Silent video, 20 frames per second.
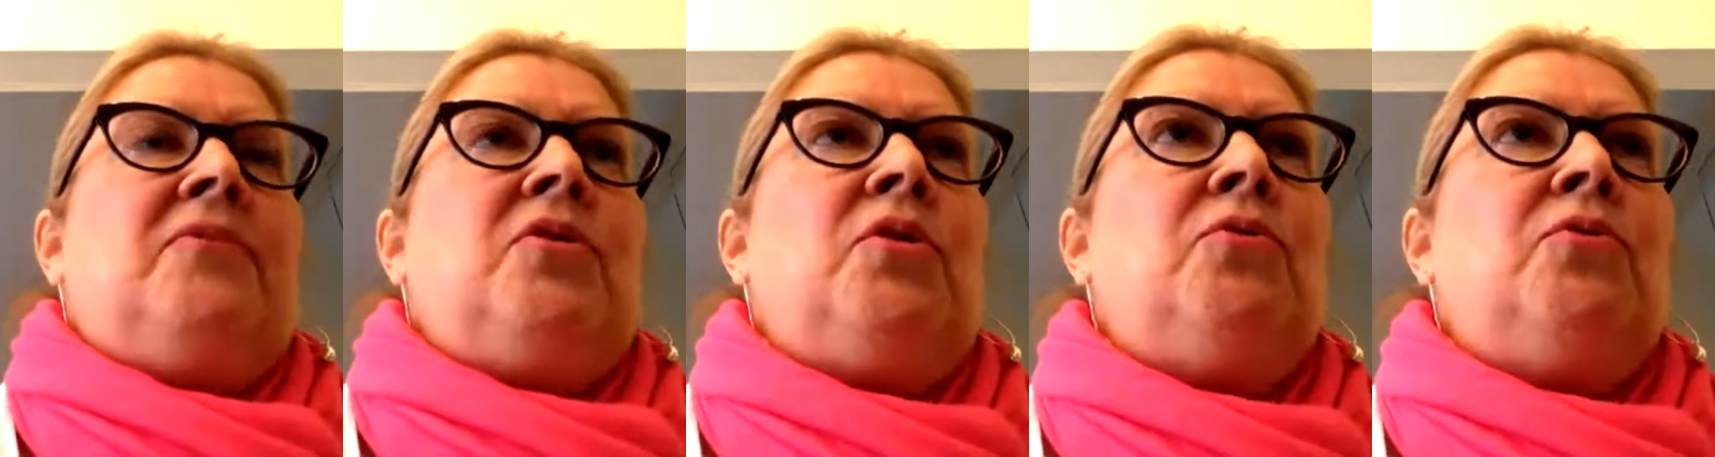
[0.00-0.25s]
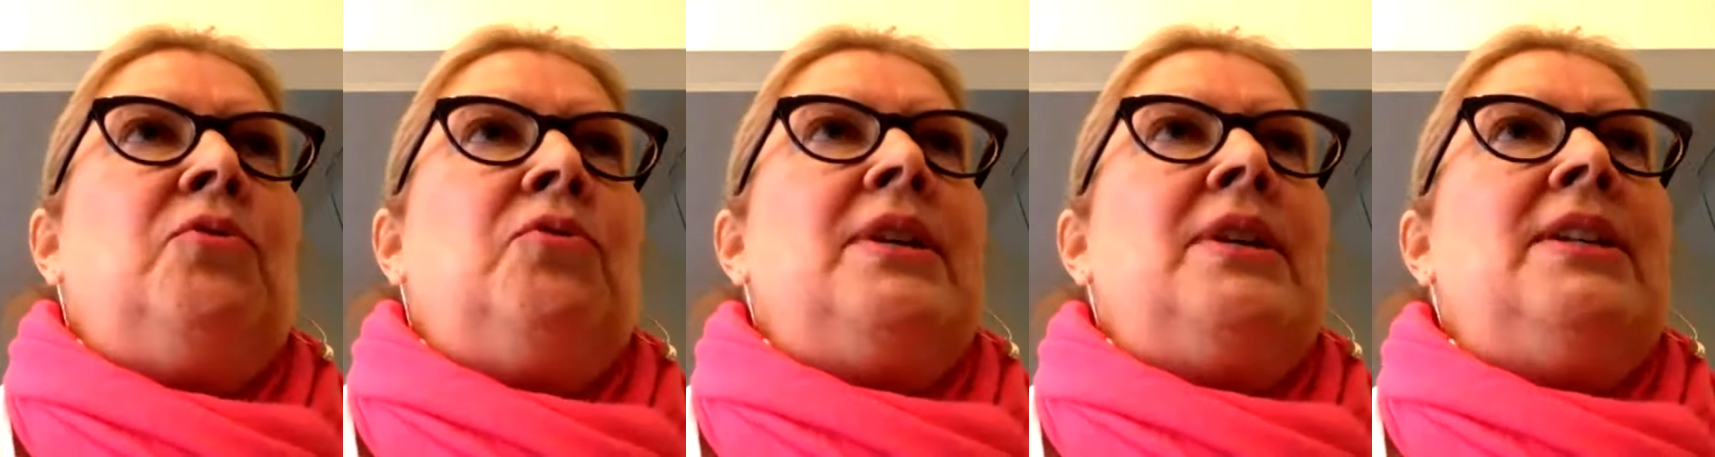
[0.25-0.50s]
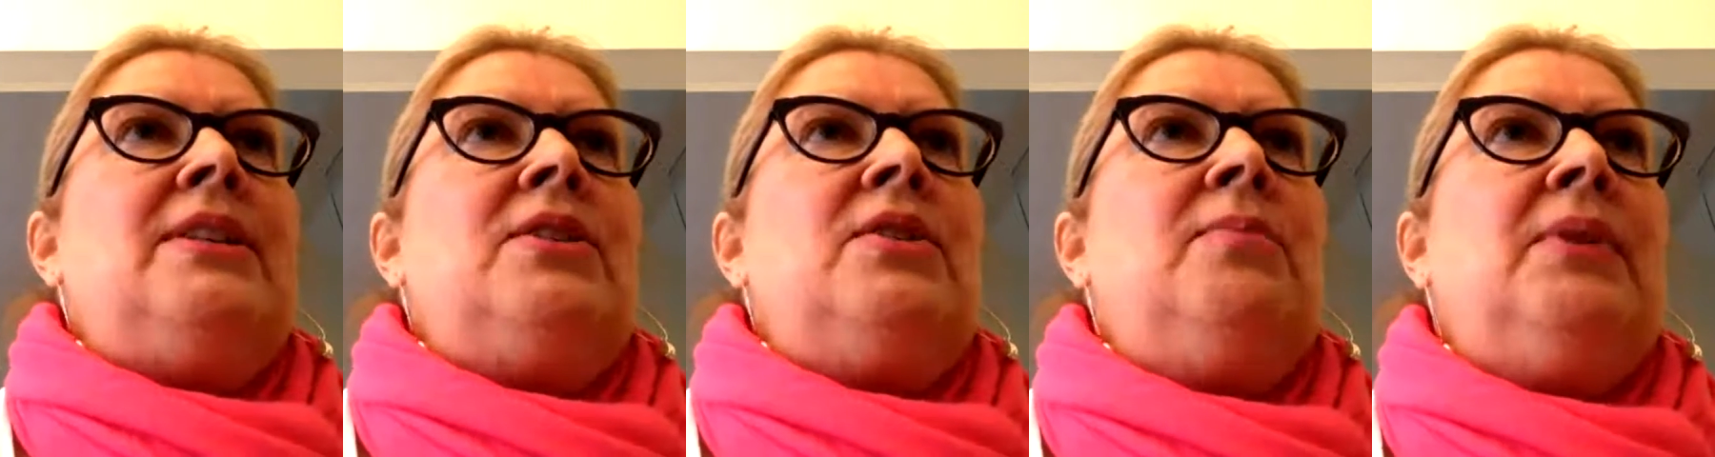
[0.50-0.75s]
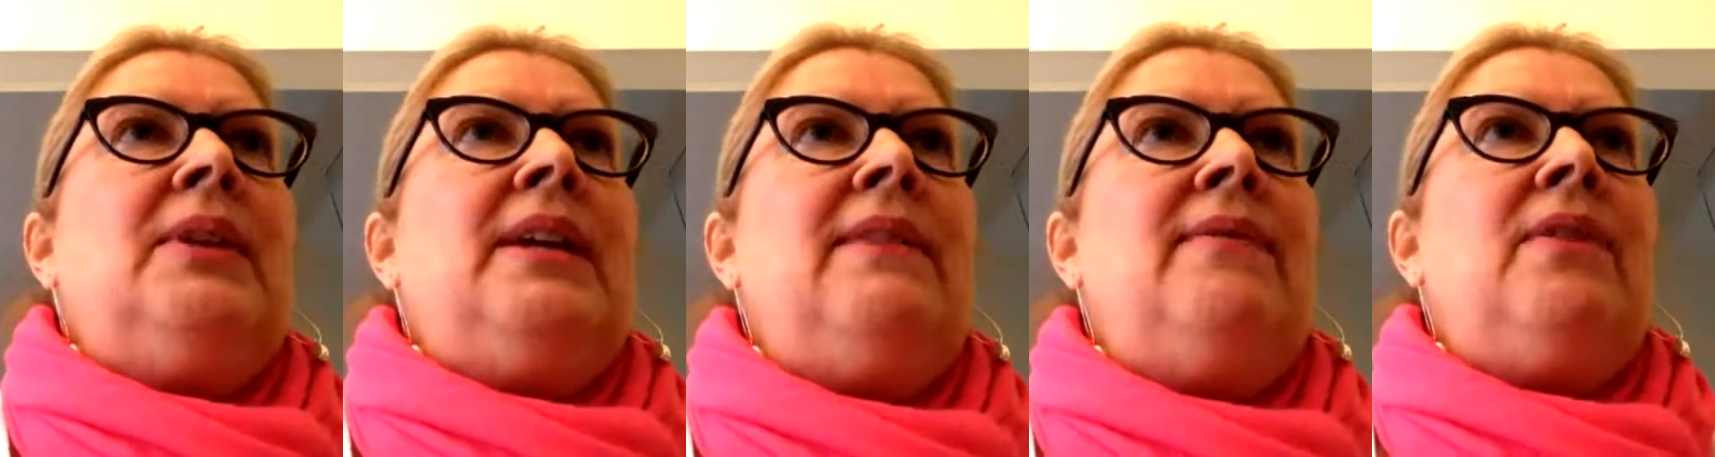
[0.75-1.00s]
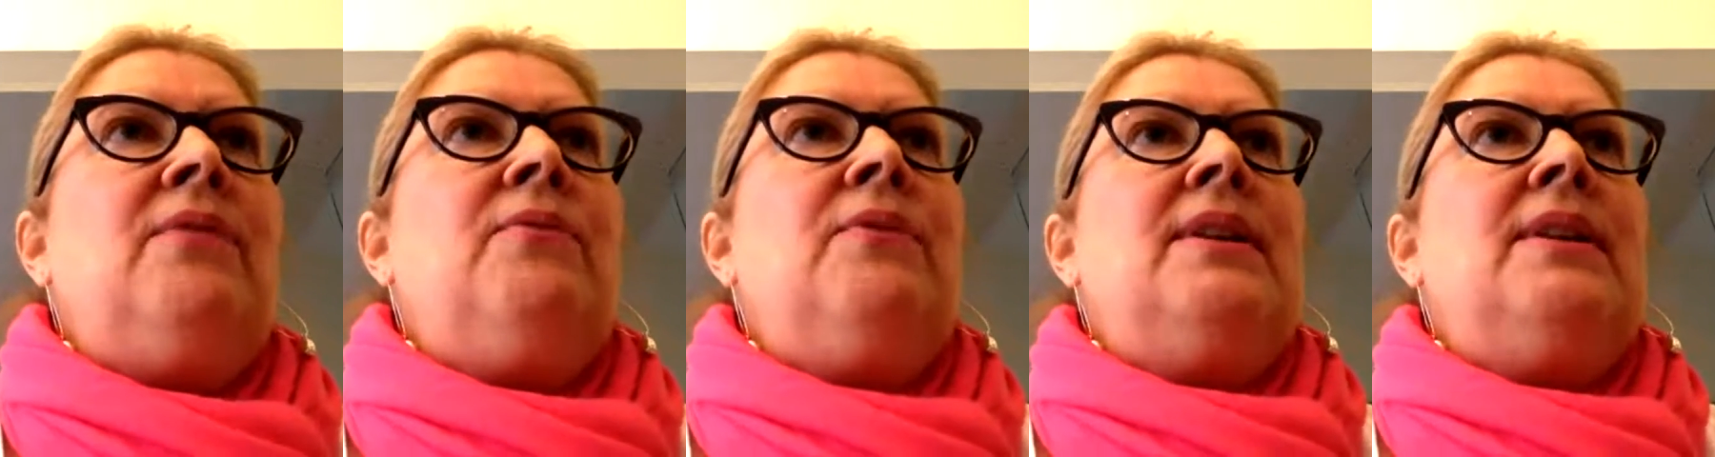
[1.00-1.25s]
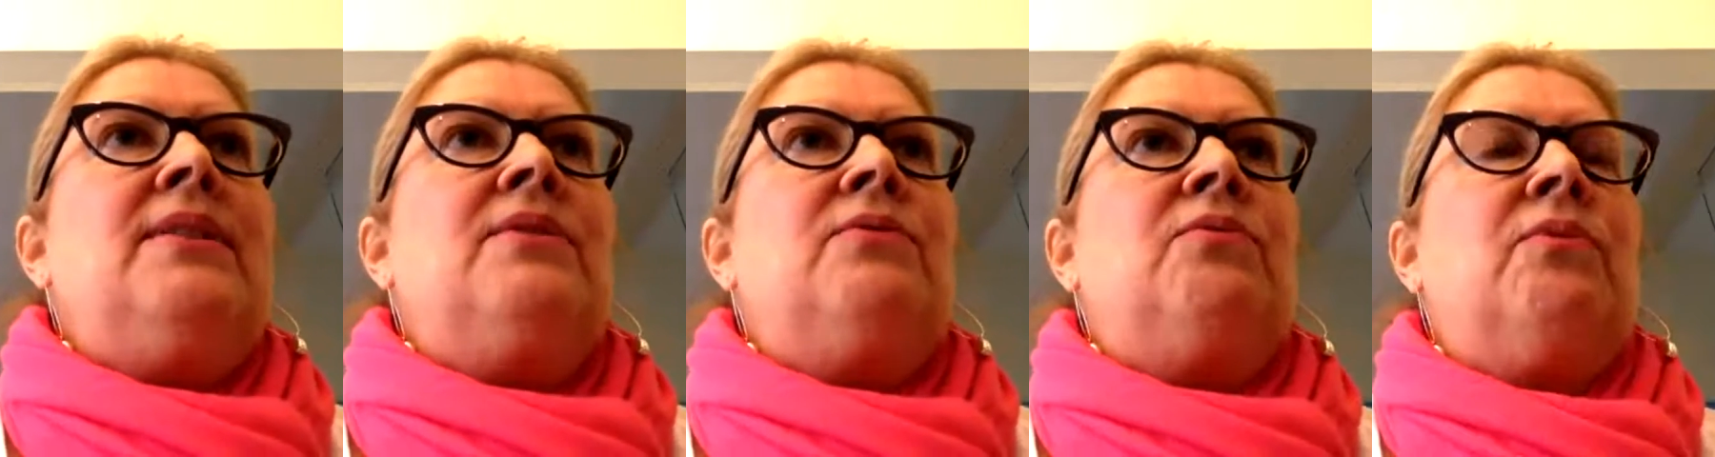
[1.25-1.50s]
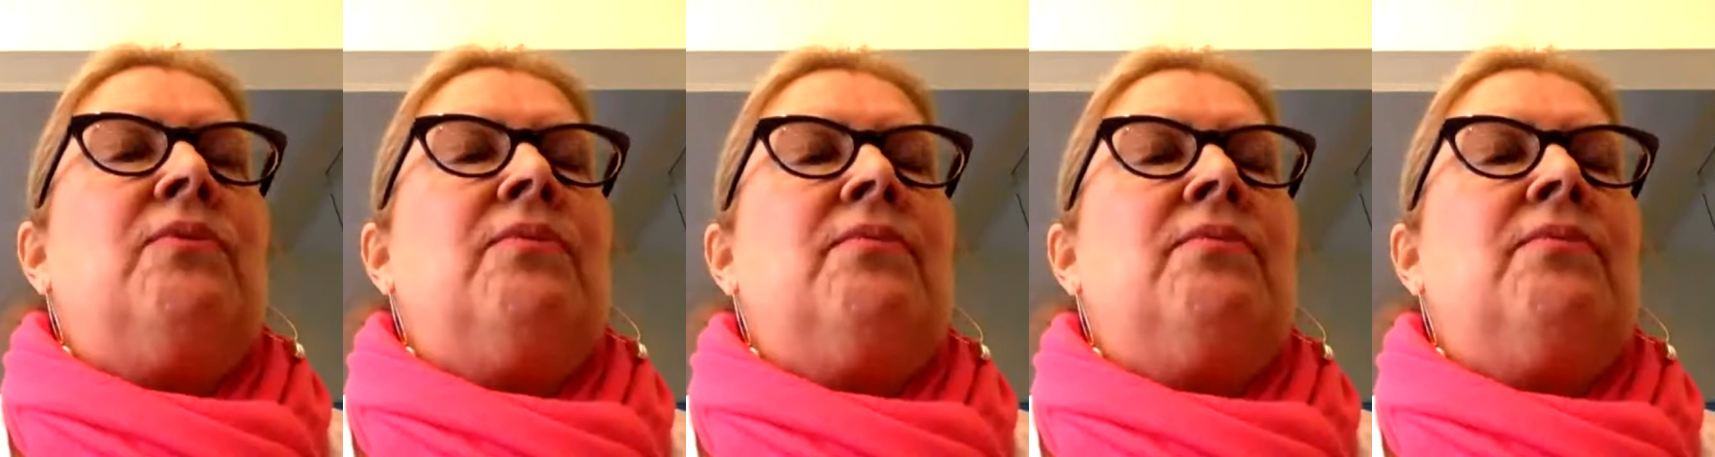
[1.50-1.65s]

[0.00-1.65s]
reason to believe it was,